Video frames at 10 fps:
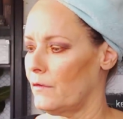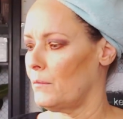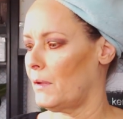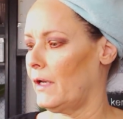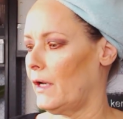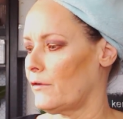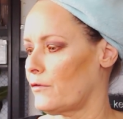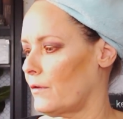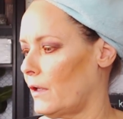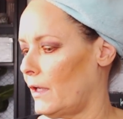do my
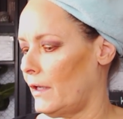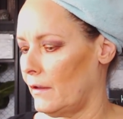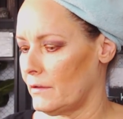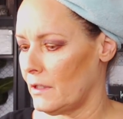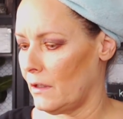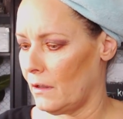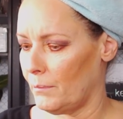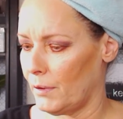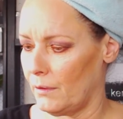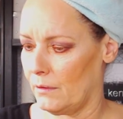natural eye on
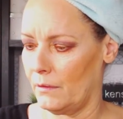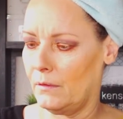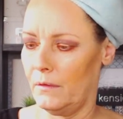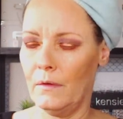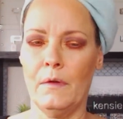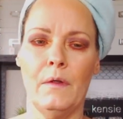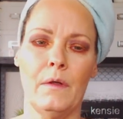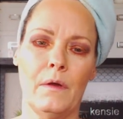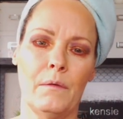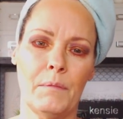top.
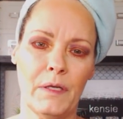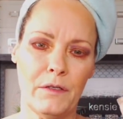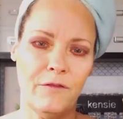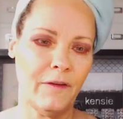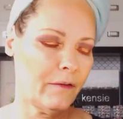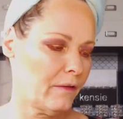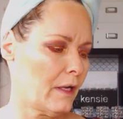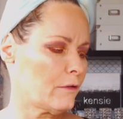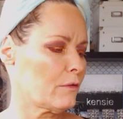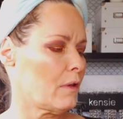My Too Faced
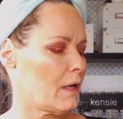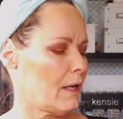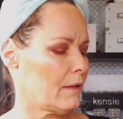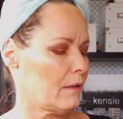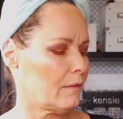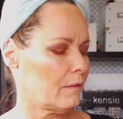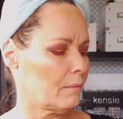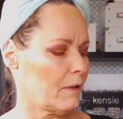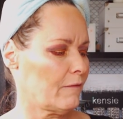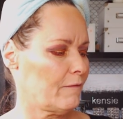Natural Eye. This
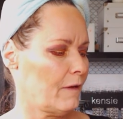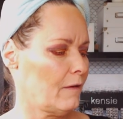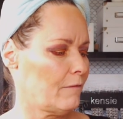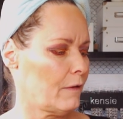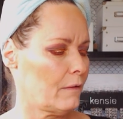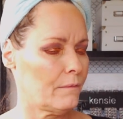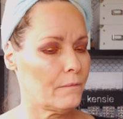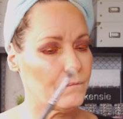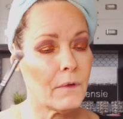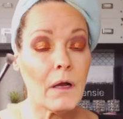is my favorite
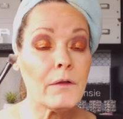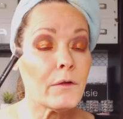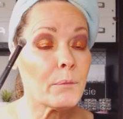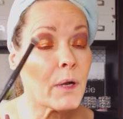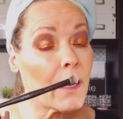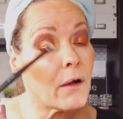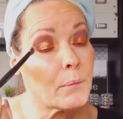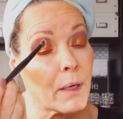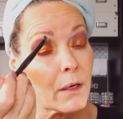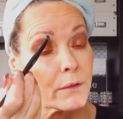
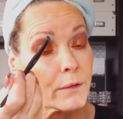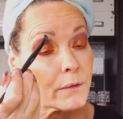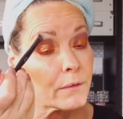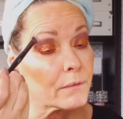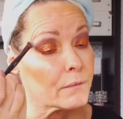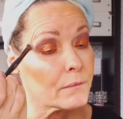underbrow powder.